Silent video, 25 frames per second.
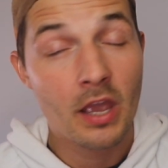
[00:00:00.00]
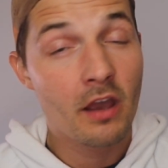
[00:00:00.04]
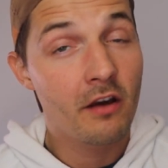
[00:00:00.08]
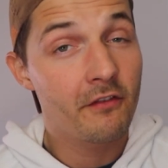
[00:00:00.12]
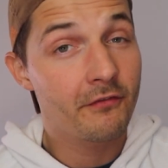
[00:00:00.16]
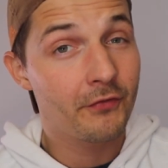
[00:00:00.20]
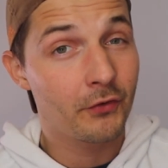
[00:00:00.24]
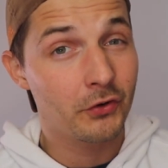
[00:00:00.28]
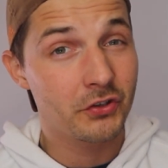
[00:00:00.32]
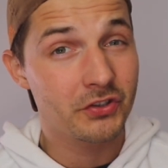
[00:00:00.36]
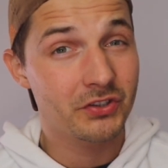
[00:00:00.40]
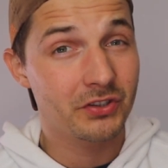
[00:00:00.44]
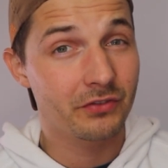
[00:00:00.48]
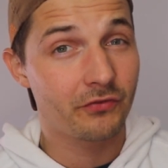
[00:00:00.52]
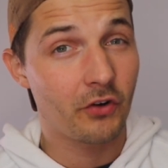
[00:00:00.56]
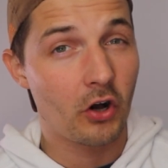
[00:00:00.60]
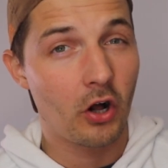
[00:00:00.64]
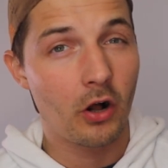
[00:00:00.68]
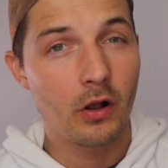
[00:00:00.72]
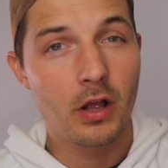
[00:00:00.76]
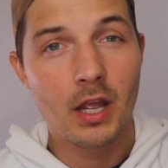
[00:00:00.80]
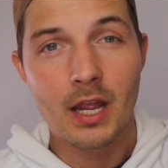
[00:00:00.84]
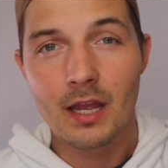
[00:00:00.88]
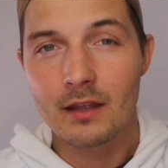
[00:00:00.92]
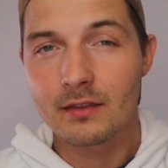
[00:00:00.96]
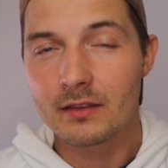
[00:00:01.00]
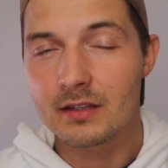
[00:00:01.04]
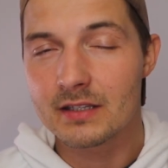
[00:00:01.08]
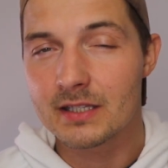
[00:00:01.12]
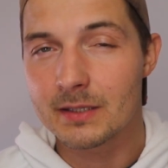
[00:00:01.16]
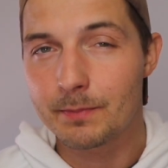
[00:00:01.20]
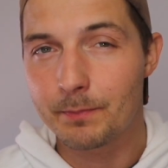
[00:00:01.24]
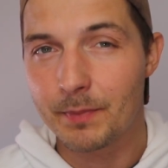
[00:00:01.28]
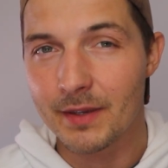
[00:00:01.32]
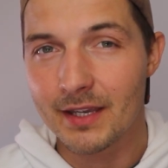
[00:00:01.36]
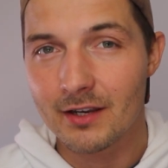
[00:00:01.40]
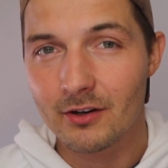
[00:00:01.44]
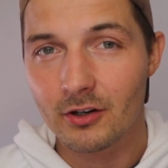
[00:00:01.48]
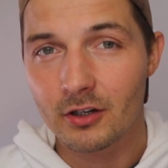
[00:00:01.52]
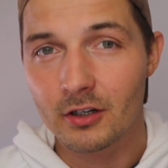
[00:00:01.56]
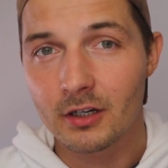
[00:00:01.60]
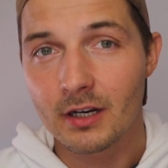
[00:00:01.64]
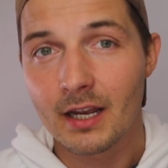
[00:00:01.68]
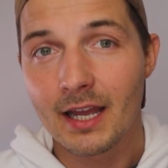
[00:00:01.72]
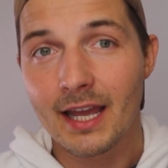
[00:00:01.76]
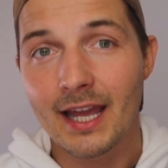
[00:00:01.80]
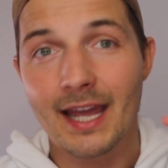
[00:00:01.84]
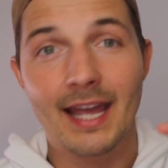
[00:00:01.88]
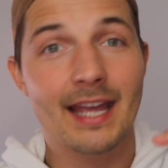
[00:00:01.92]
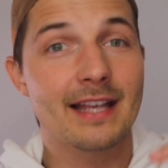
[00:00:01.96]
First of all, the speaker
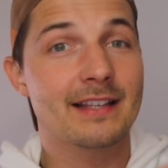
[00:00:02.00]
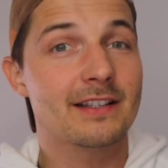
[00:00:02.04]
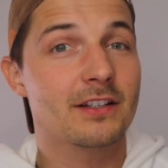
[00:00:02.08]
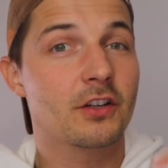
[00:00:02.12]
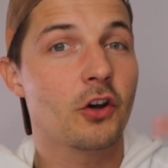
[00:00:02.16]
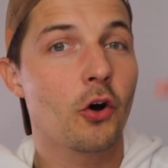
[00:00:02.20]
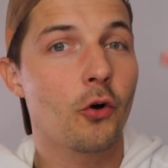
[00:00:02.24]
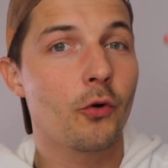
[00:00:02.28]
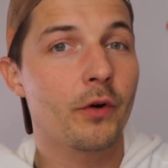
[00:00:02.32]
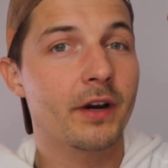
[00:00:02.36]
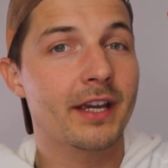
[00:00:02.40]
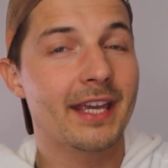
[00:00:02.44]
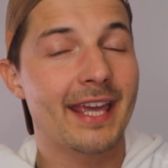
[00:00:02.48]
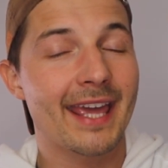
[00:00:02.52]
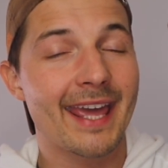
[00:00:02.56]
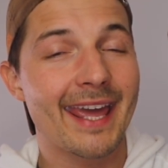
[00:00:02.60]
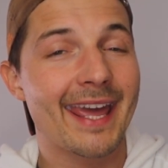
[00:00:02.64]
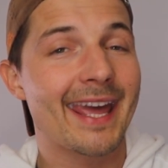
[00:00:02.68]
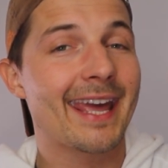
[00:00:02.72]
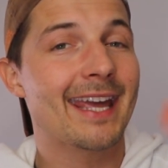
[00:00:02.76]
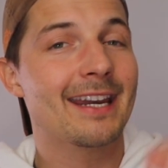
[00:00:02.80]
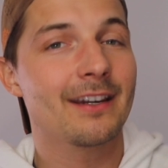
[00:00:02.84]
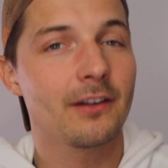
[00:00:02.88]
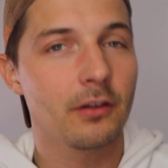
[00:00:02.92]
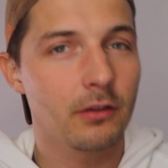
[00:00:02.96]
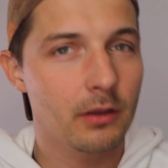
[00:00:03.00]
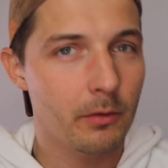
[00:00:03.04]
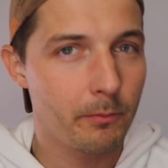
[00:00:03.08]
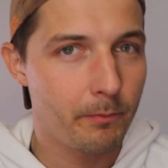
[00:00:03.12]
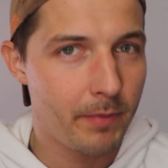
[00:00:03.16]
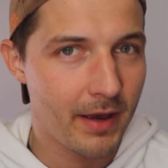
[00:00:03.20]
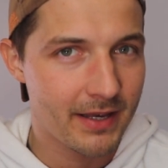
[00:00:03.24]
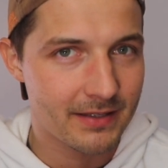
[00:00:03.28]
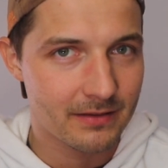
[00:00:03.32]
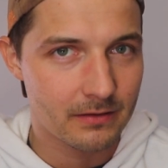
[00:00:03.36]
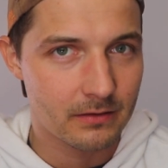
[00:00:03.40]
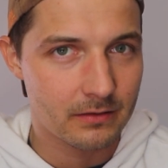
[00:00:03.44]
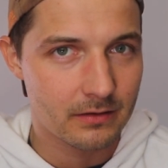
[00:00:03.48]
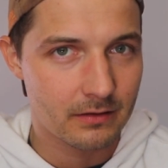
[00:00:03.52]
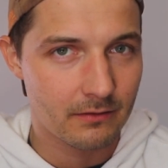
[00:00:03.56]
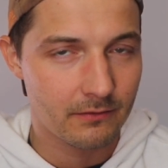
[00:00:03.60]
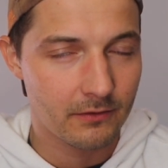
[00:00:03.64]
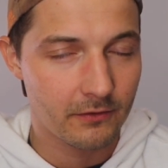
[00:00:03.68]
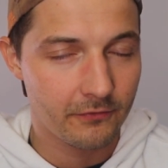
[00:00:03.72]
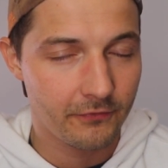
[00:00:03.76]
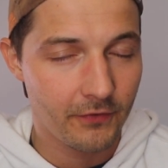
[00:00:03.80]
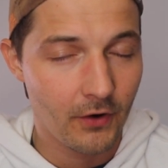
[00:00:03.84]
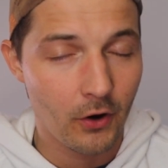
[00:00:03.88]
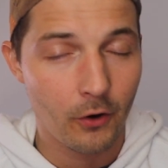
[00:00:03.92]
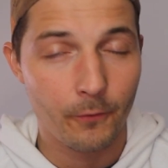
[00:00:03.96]
is going into the bezels of the
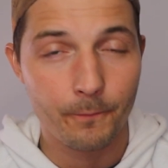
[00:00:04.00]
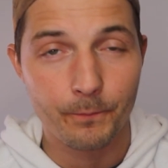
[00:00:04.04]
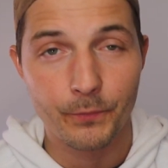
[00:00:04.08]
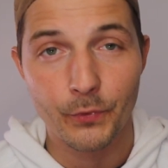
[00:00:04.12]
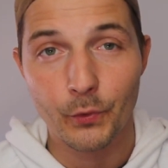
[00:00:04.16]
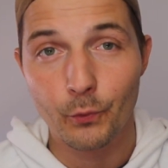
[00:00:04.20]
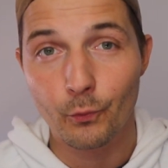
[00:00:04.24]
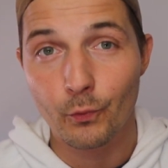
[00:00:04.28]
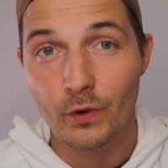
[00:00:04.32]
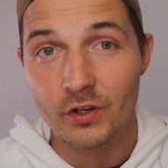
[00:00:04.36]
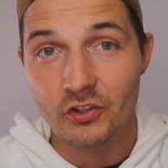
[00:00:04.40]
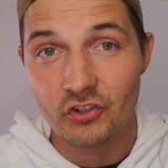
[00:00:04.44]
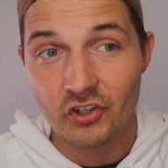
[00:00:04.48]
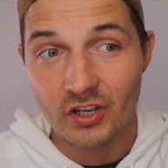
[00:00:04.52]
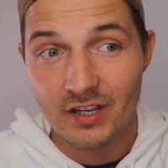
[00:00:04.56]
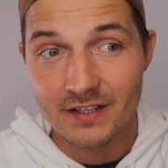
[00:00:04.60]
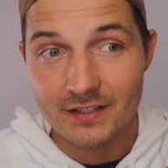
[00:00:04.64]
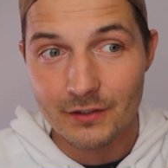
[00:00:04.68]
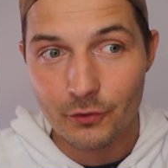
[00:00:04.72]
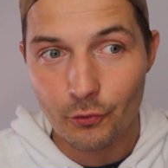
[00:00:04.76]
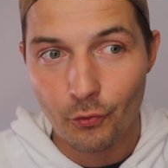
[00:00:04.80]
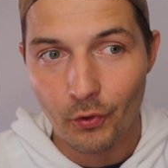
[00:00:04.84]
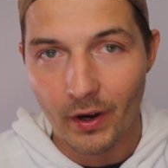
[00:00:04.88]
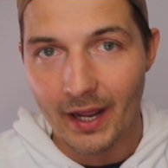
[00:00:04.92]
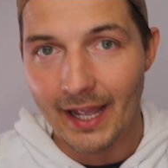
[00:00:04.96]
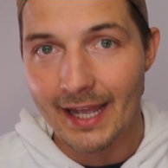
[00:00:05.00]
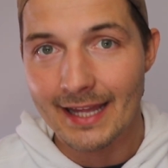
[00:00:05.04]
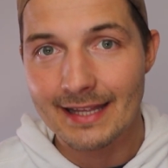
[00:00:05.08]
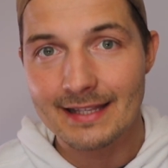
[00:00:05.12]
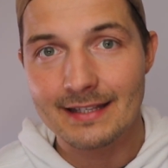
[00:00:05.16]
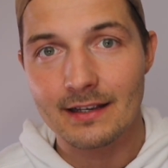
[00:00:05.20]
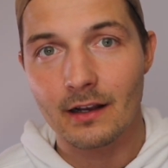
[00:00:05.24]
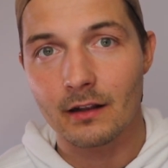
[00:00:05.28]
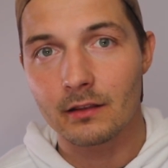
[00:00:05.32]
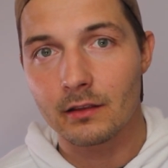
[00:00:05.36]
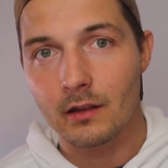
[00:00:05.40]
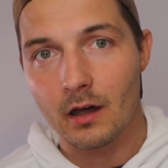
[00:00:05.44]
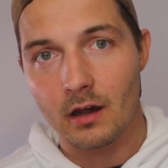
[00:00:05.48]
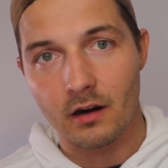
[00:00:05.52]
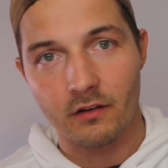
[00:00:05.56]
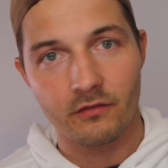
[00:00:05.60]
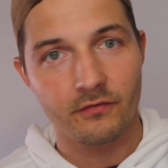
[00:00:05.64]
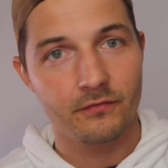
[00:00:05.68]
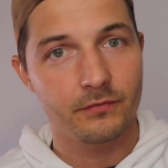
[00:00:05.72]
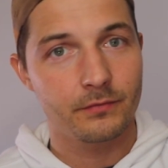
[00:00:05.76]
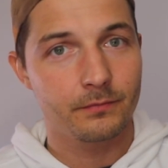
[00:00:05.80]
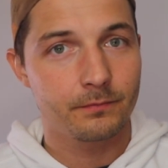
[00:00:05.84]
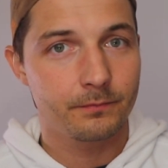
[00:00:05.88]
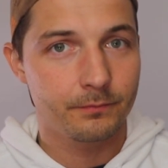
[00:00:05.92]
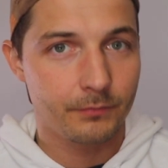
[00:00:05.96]
phone, which is great. A lot
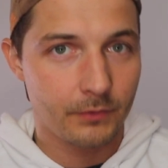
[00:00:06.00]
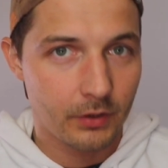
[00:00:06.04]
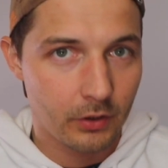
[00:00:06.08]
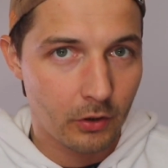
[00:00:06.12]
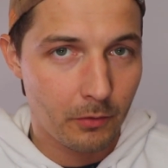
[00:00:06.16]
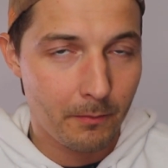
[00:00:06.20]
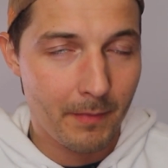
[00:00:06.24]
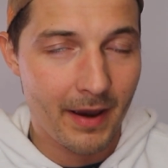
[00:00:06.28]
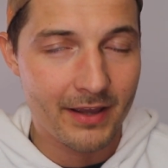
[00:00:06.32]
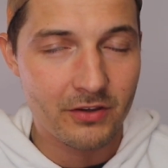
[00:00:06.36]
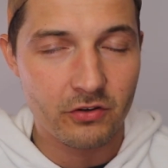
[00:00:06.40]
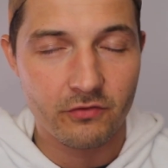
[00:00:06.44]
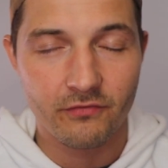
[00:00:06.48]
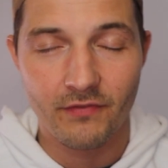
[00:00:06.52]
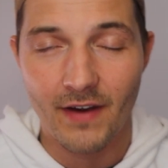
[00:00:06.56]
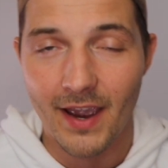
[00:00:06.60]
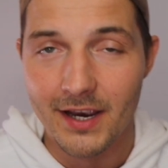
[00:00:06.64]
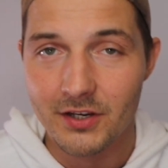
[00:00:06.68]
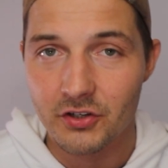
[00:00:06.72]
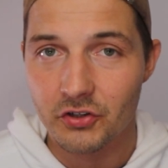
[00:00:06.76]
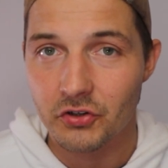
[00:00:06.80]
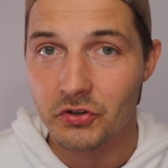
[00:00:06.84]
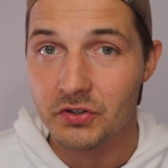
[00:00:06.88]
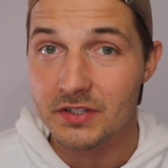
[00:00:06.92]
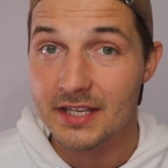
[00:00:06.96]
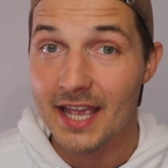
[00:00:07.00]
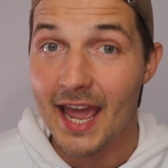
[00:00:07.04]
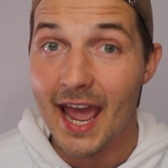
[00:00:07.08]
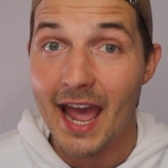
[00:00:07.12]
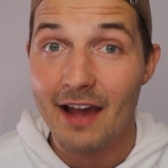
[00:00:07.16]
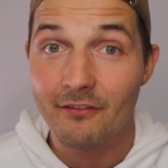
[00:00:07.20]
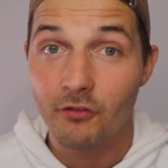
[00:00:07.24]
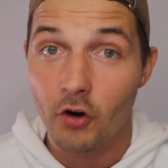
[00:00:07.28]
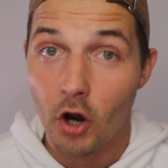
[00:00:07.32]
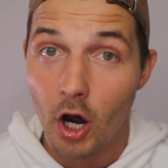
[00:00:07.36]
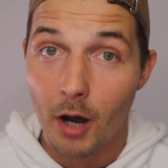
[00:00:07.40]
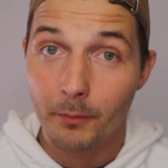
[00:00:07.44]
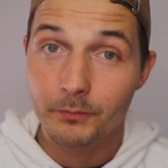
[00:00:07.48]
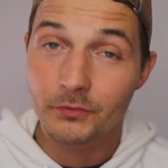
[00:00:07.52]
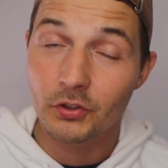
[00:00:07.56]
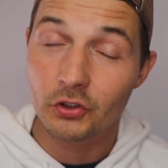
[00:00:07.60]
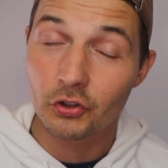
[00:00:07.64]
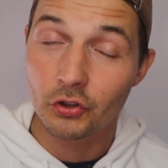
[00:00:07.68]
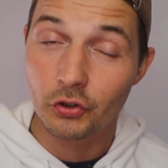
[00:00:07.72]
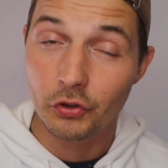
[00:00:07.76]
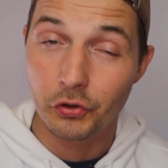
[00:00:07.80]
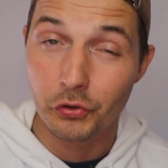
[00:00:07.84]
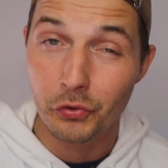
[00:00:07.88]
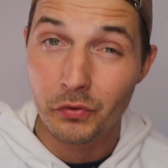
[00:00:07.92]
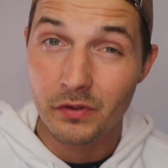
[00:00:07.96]
of manufacturers have opted
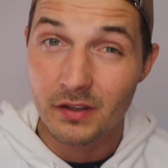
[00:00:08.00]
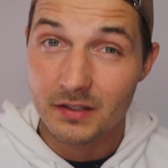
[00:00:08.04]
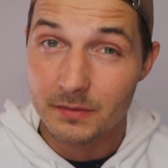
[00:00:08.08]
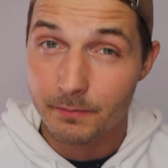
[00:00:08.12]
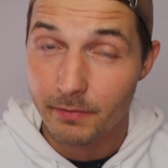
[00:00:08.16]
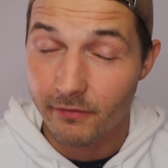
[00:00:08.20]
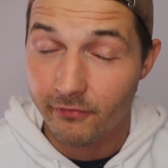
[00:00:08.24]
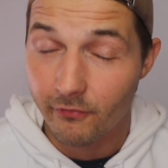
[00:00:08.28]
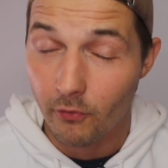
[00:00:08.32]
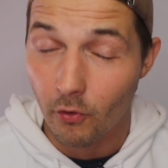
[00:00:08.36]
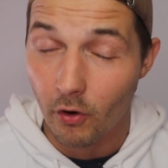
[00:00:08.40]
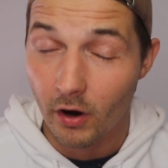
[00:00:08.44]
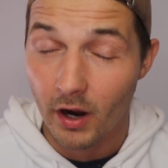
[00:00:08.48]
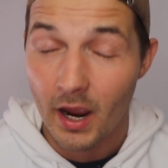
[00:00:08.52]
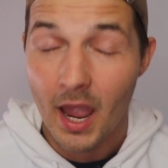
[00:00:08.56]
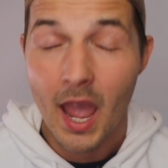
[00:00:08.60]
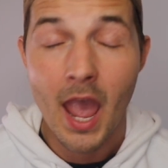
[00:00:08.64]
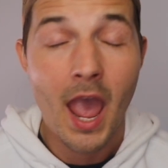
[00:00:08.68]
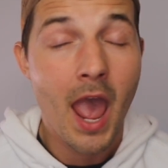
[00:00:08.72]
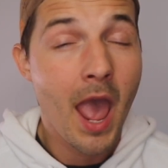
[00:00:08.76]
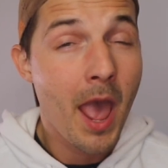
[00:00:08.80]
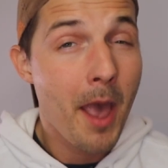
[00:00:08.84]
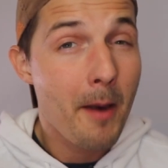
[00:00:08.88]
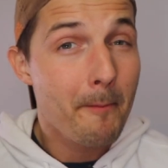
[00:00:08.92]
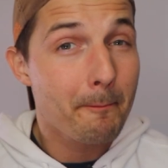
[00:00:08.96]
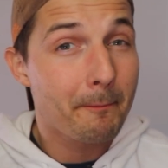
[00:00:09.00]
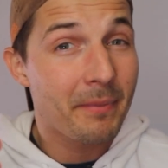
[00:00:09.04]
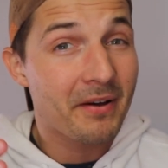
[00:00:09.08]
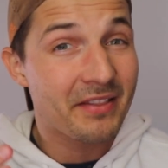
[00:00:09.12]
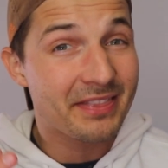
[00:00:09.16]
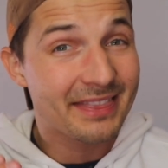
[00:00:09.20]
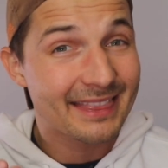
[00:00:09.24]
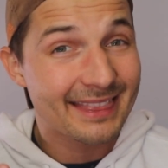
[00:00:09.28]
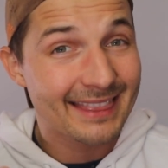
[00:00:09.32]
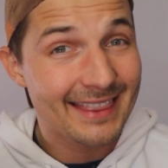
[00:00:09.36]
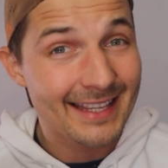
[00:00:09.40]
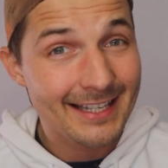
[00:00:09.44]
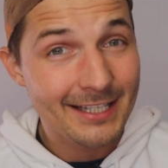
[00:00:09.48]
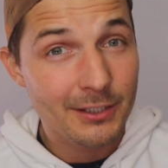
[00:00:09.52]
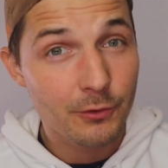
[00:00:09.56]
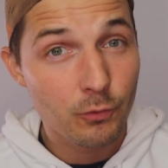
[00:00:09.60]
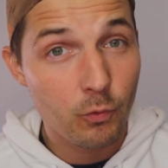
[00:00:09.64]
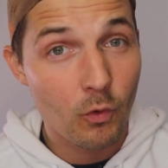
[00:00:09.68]
to do this before. But this